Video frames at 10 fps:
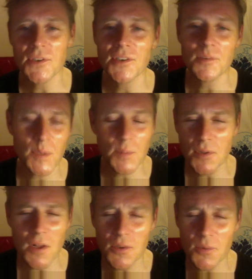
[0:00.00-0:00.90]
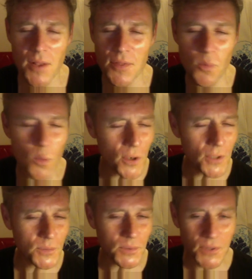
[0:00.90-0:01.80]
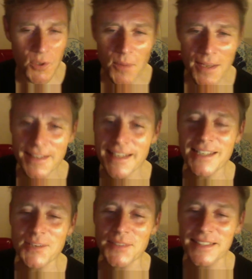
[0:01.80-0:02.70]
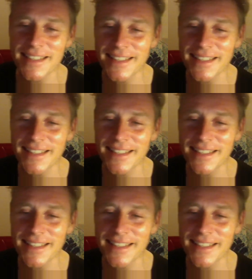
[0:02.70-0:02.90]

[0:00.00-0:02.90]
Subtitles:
and people all around the world will know my name, and